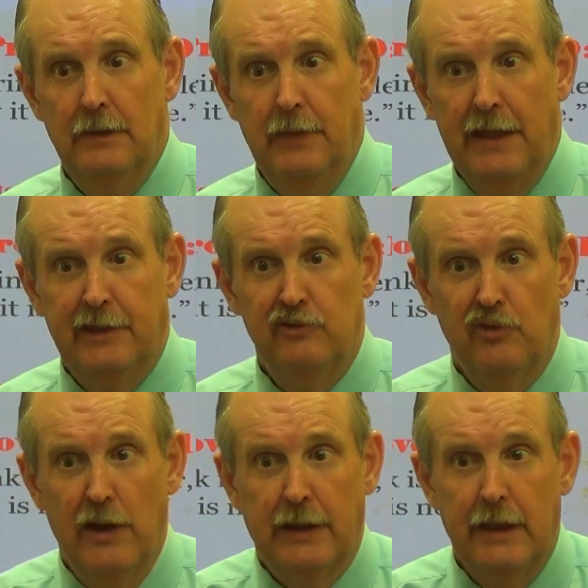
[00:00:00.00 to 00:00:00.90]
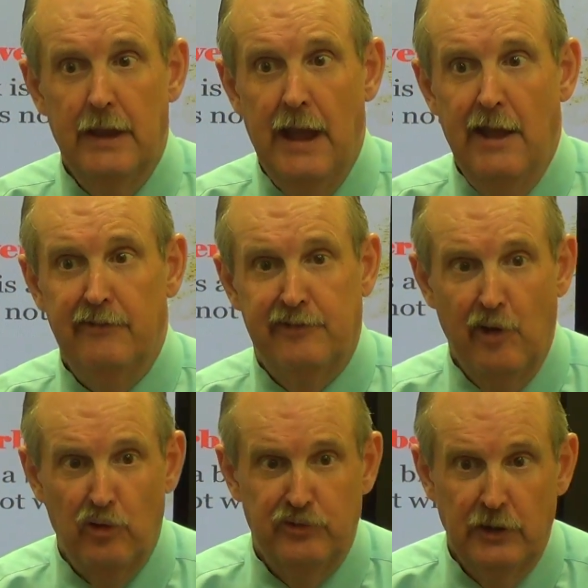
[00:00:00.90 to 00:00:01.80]
they can drink
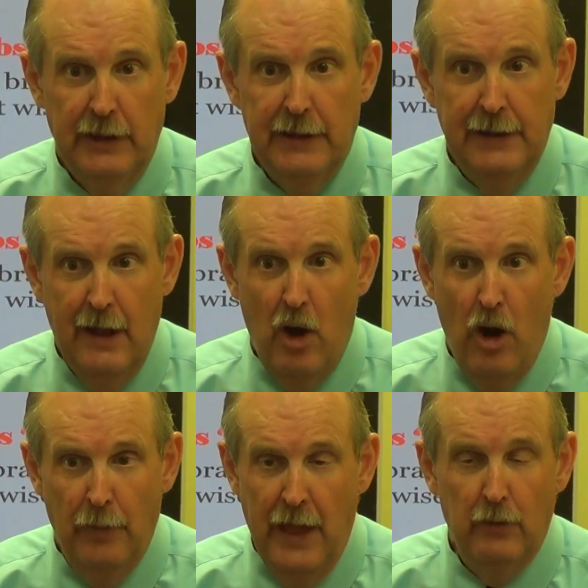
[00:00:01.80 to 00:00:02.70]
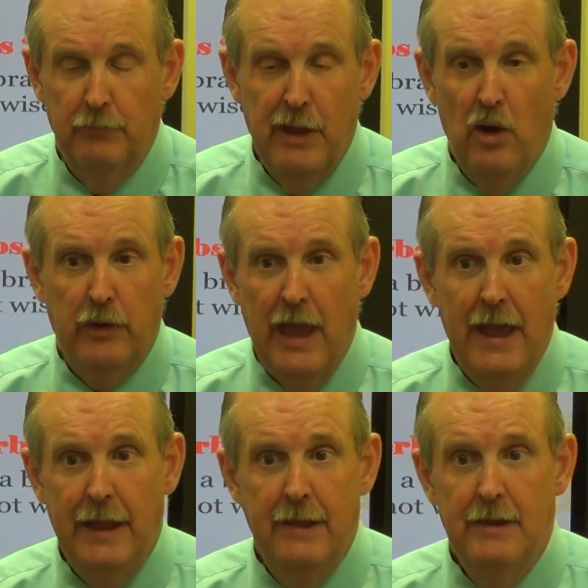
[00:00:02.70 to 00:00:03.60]
socially, and that, all that will be okay.